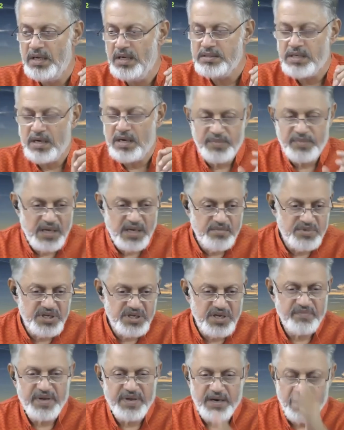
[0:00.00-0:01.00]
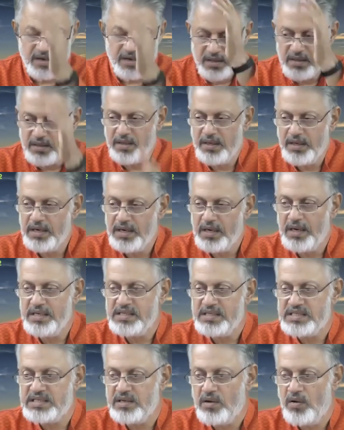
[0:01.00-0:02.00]
Sometimes even it
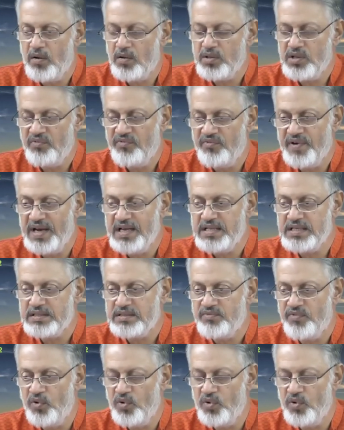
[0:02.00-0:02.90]
lists all the files,